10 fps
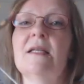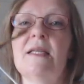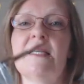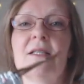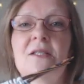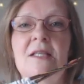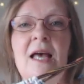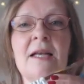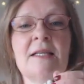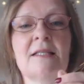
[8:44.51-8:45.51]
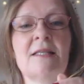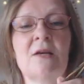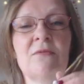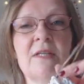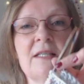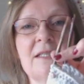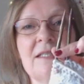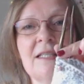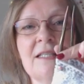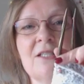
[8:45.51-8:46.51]
needles, and it's lovely, the
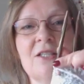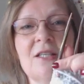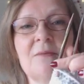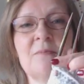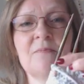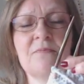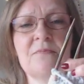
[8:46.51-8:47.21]
signature.